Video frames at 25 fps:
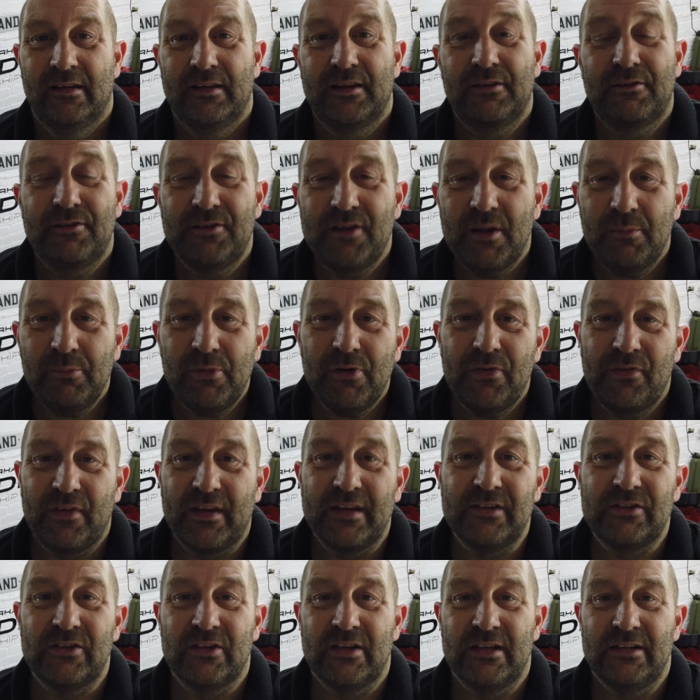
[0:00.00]
There are a number of
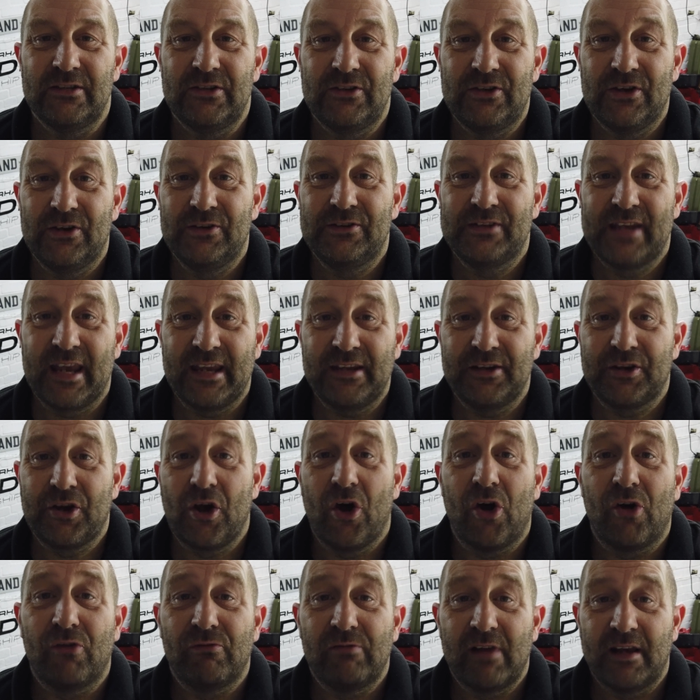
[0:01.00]
things you need to do to get your
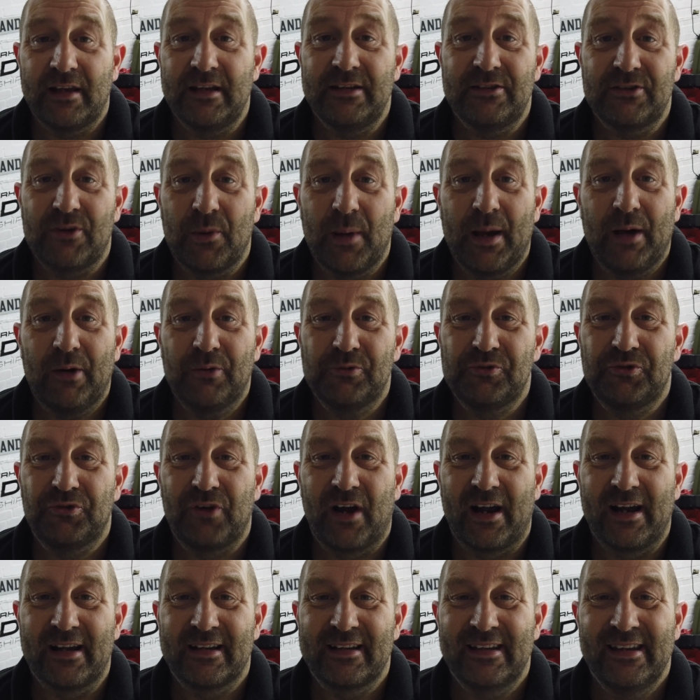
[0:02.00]
car ready to go out on
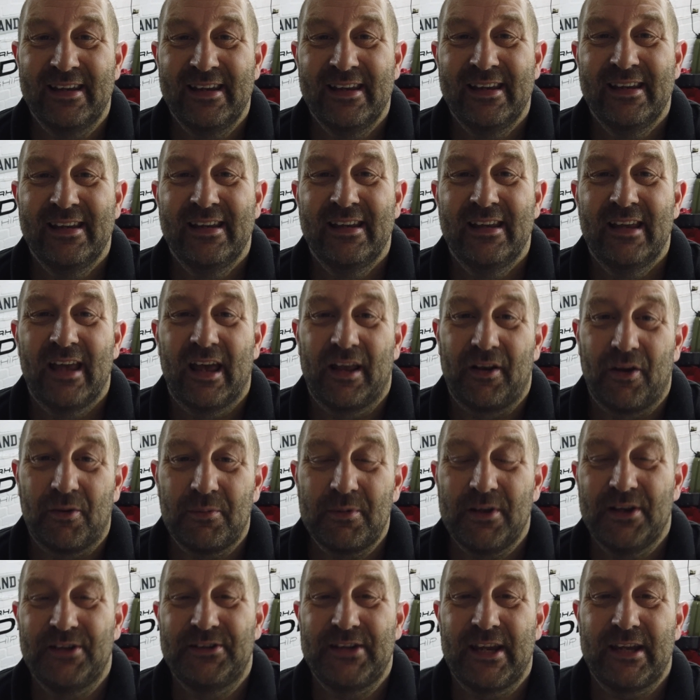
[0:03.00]
track, and
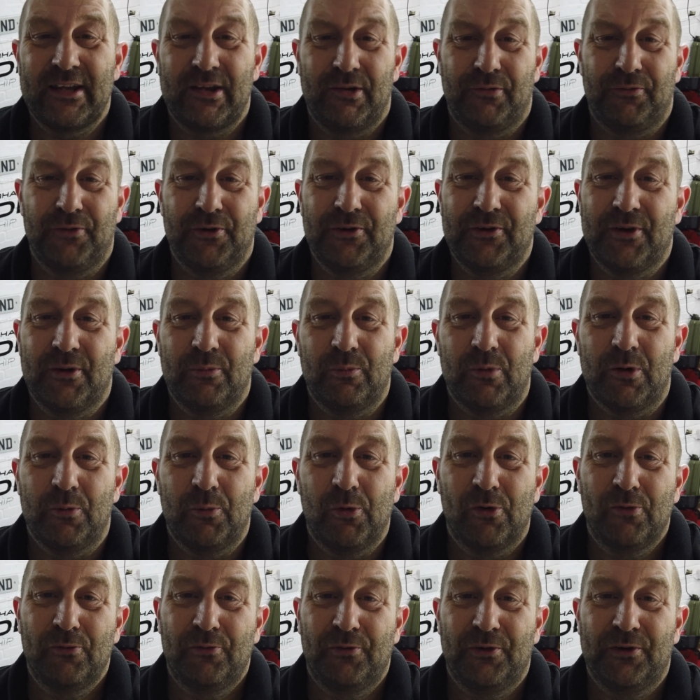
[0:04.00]
I'm going to take you through them. We'll
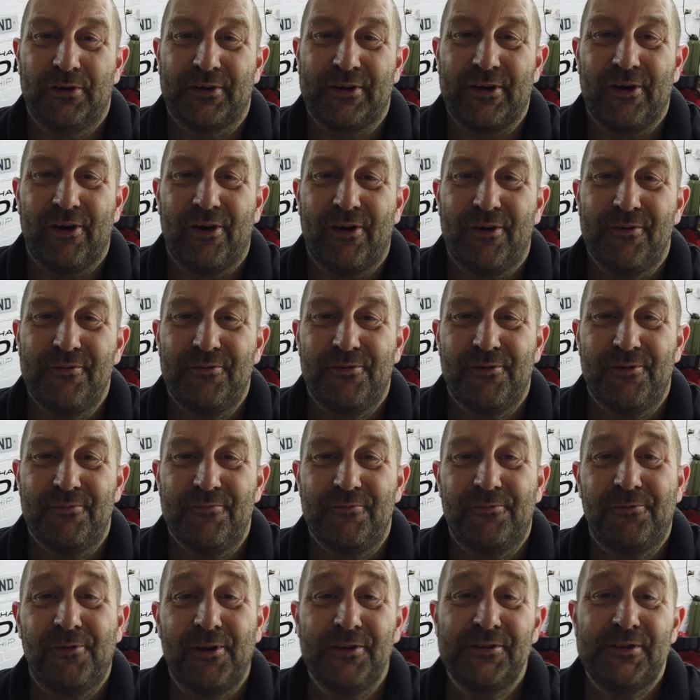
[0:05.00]
walk through the car
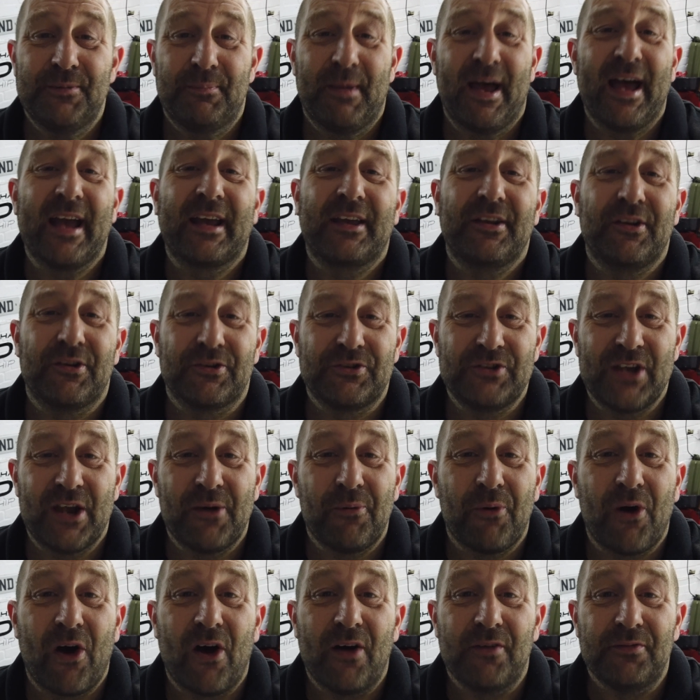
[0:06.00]
from front to back and I'll
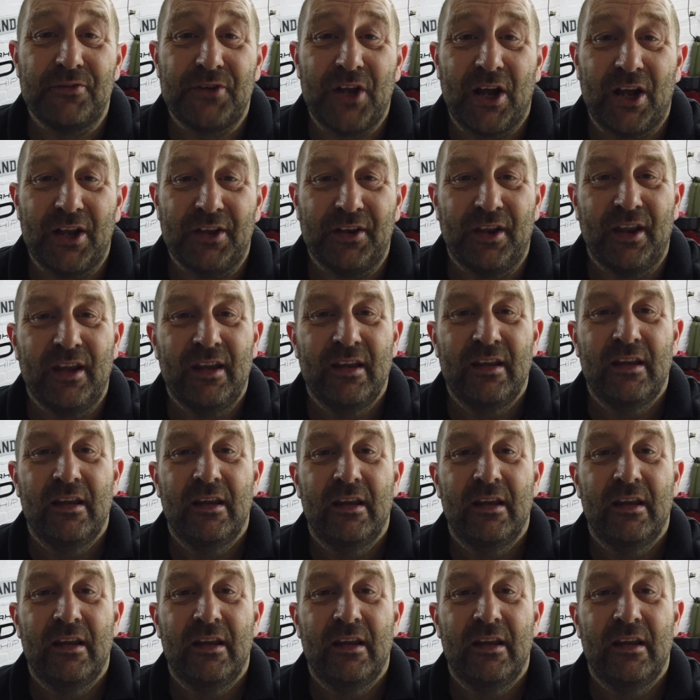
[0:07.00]
share what I've done.